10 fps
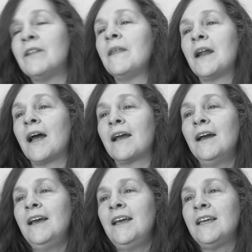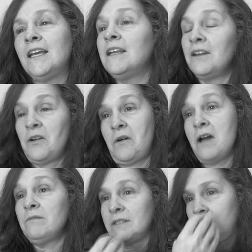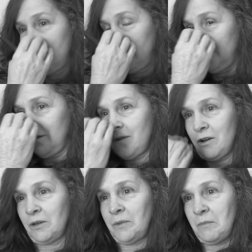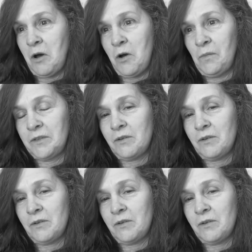And then he didn't know I was coming to welcome him home.